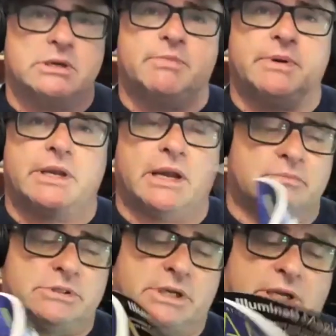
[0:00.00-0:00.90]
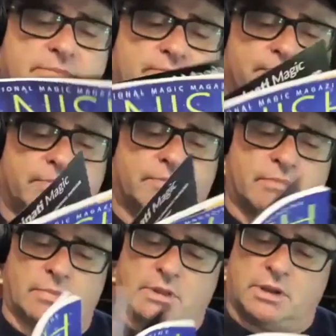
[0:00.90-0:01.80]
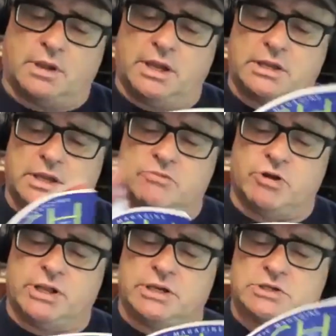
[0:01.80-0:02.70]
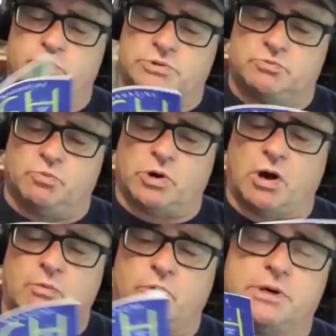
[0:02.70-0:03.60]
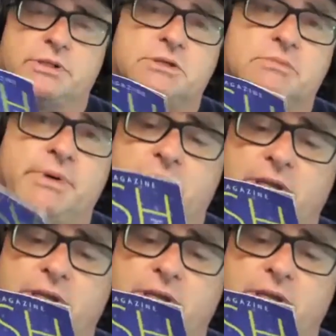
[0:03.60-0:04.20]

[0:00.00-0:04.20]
becomes, it really is what I want it to be